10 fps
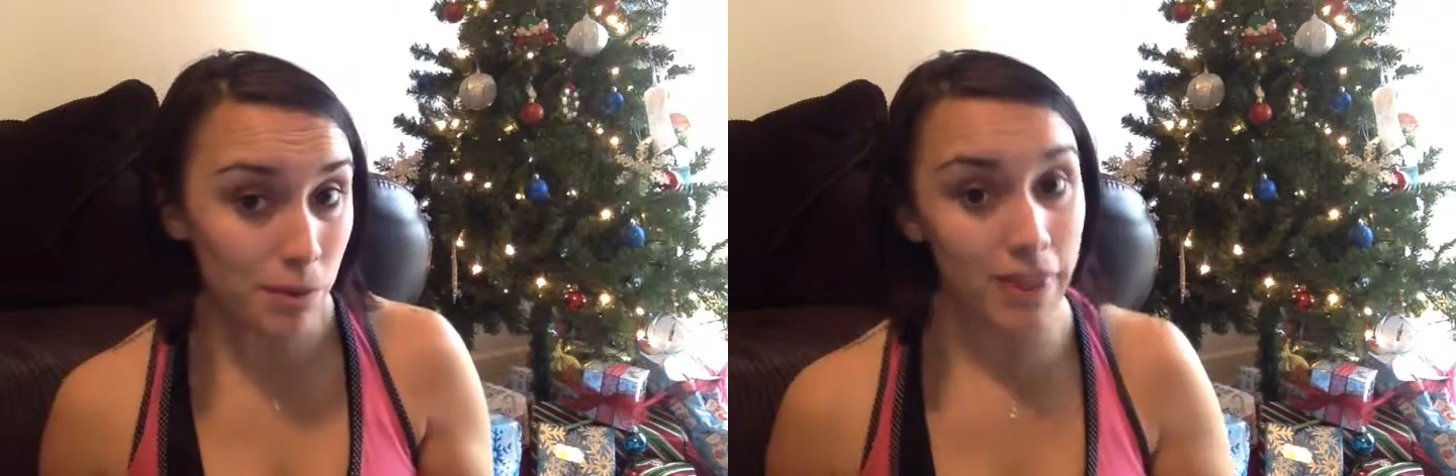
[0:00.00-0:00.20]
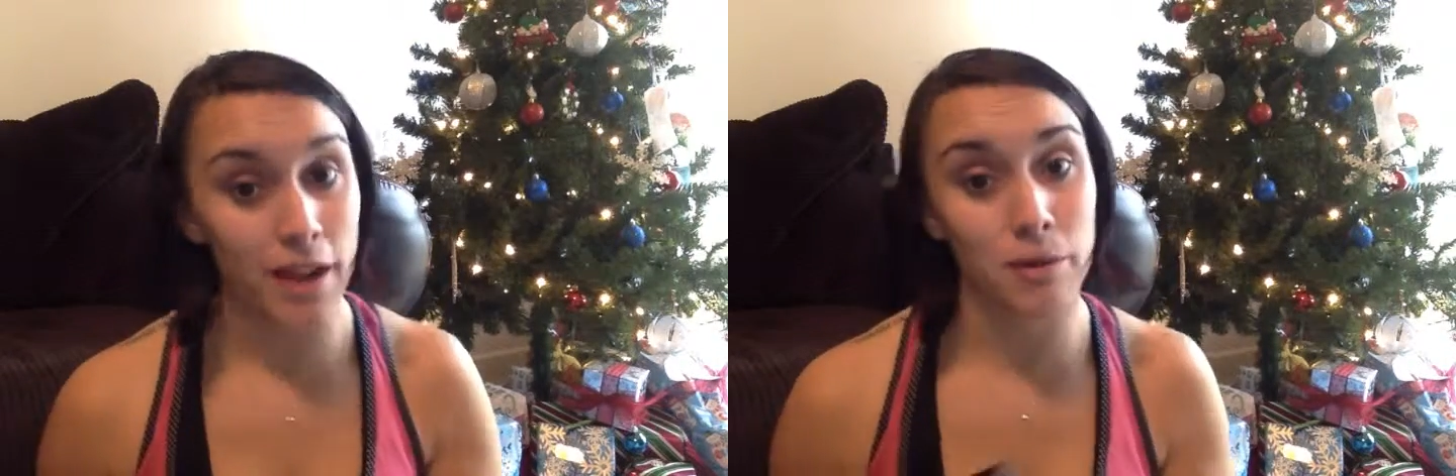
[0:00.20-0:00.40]

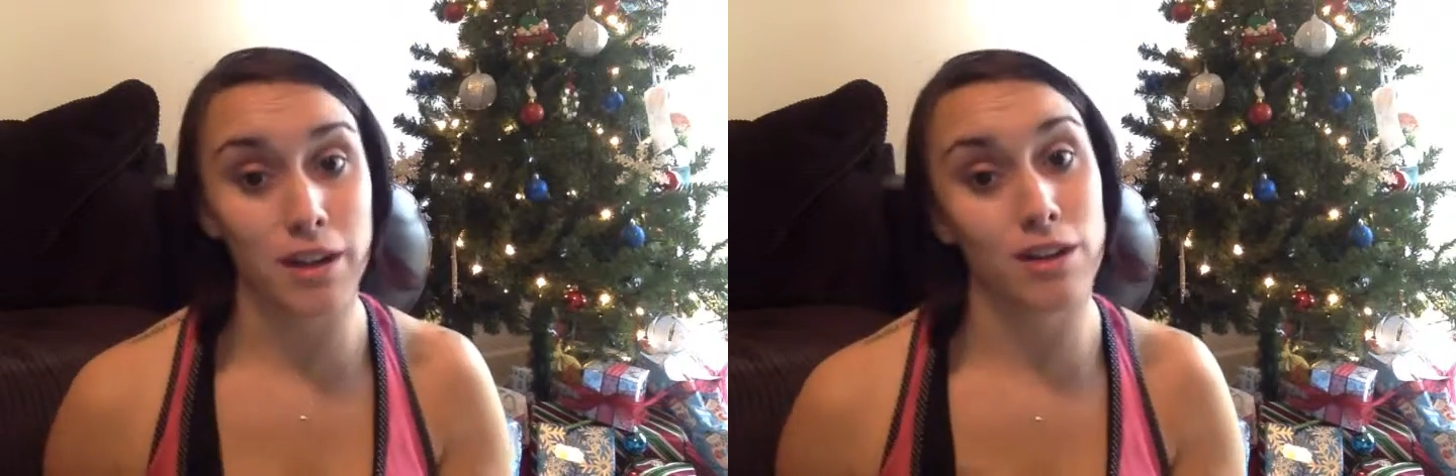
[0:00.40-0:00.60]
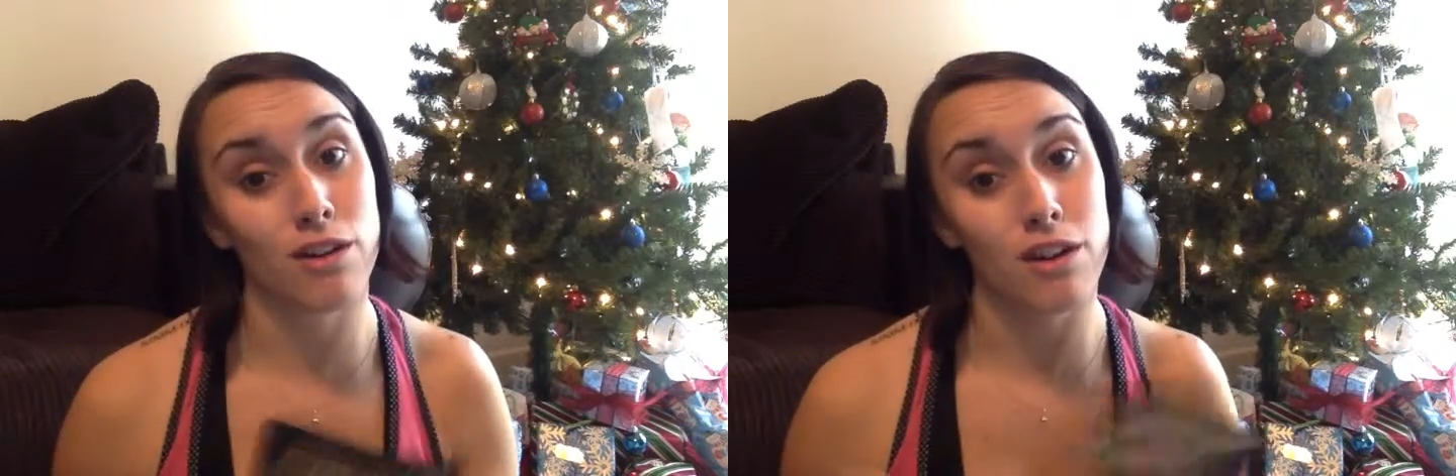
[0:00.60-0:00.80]
That way
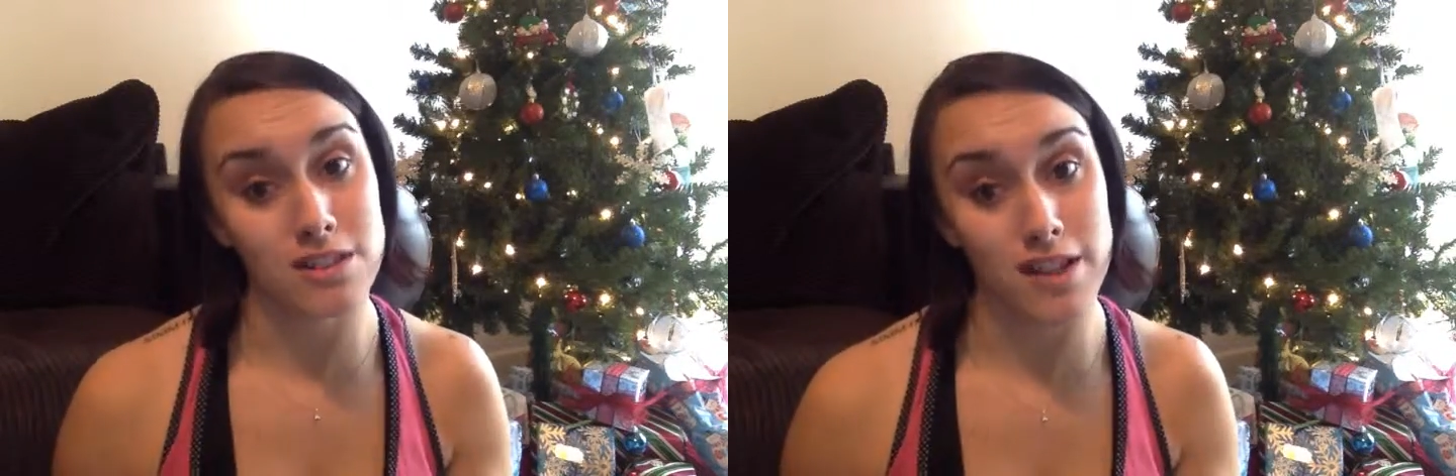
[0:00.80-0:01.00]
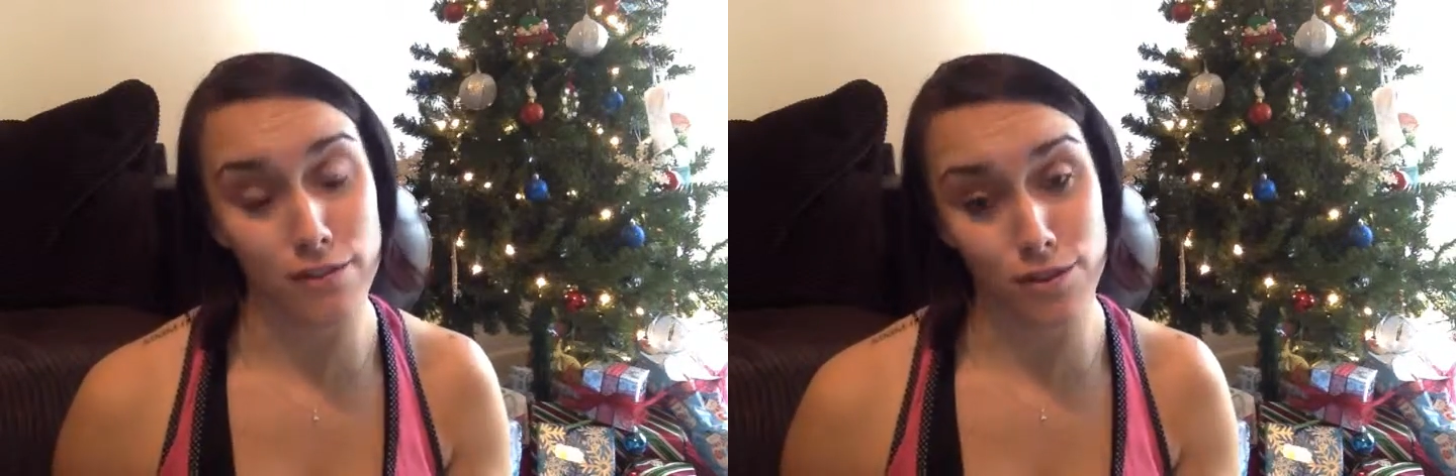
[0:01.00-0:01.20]
you're all
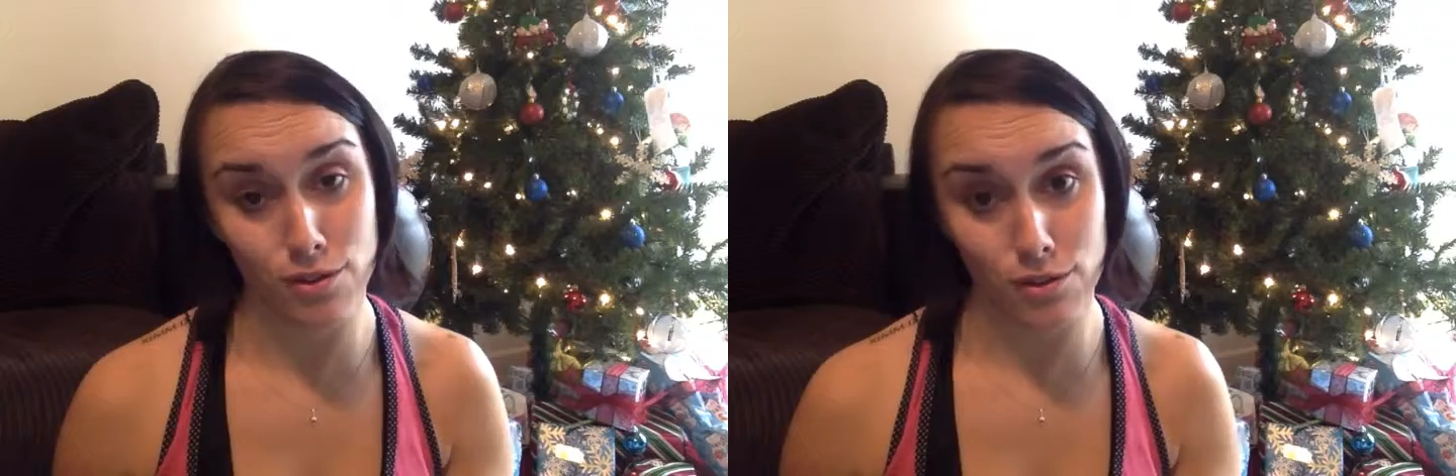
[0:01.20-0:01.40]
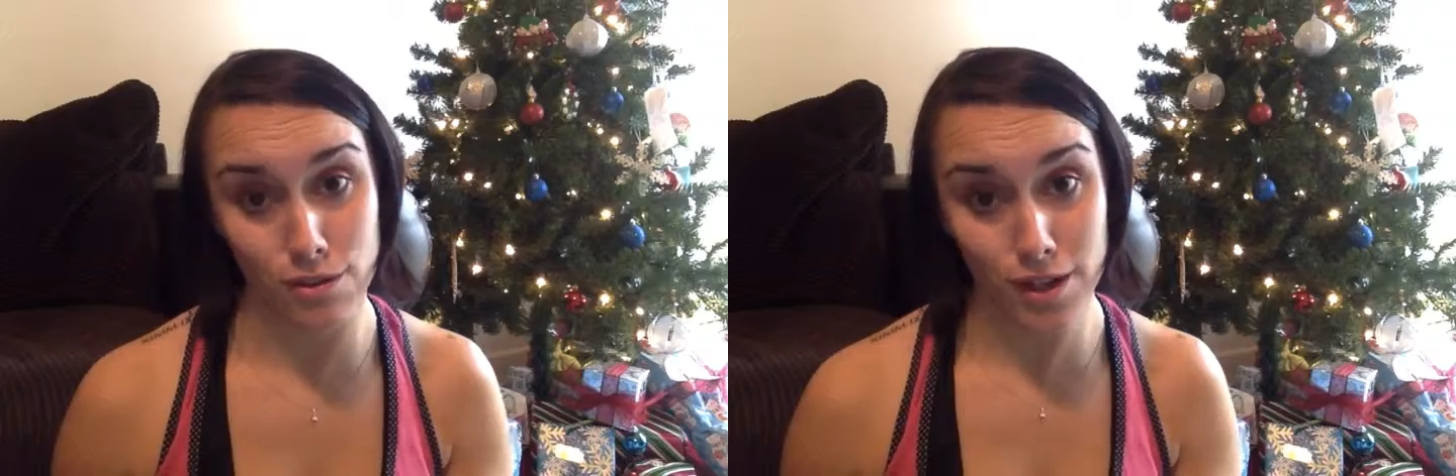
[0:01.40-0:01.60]
set for the
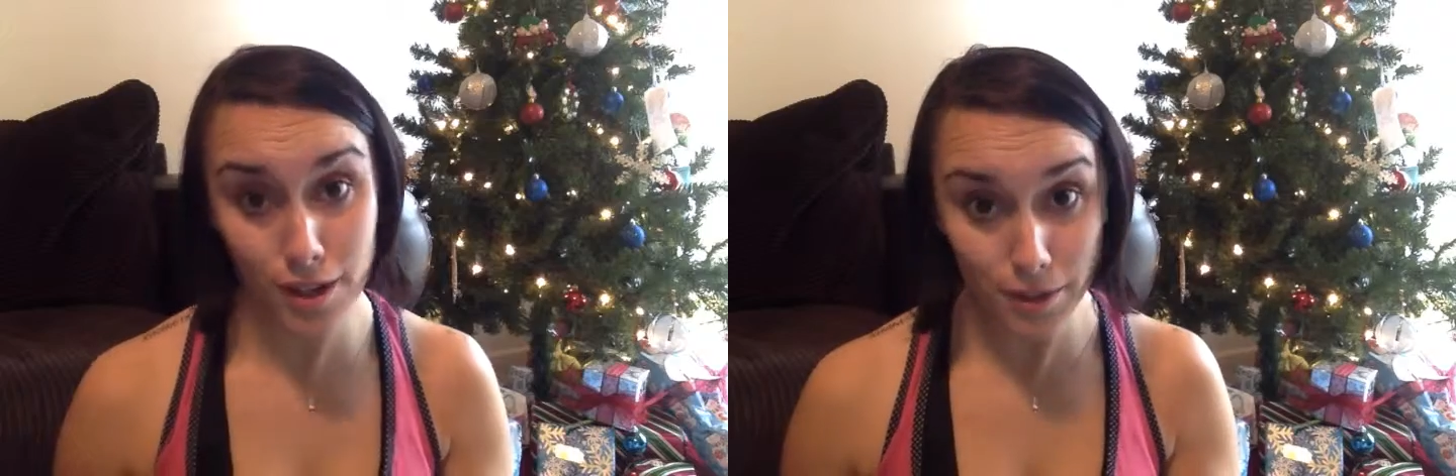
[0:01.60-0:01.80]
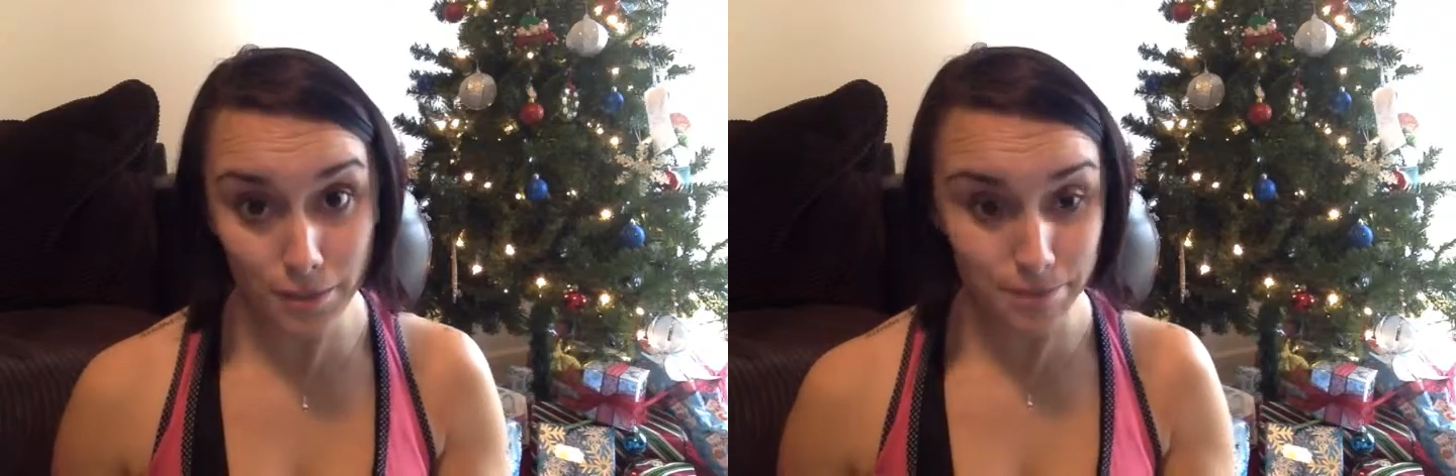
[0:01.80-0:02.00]
new
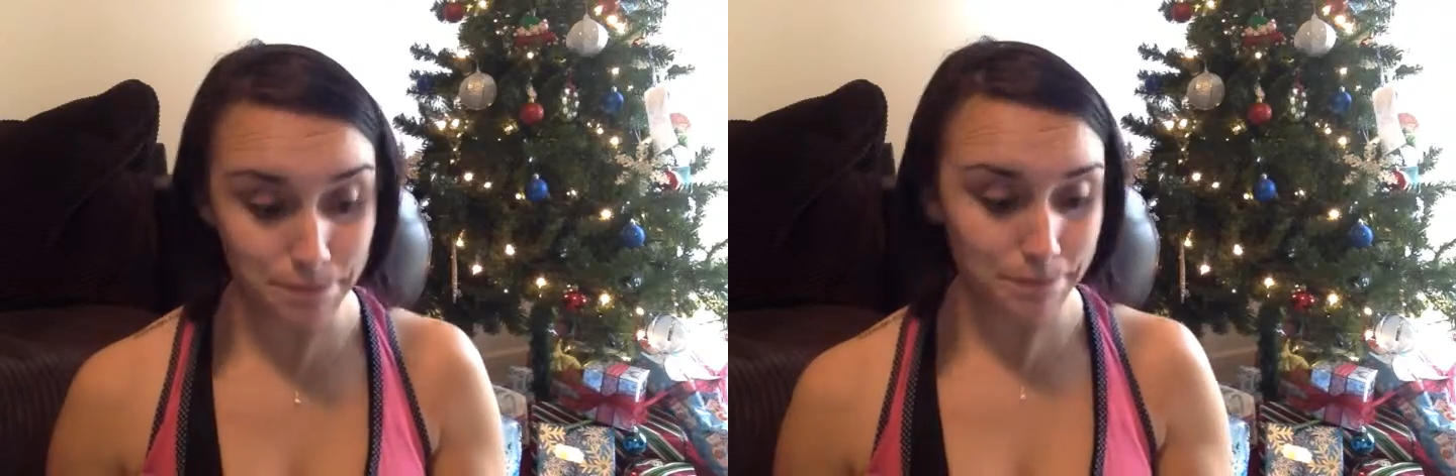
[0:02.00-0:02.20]
year.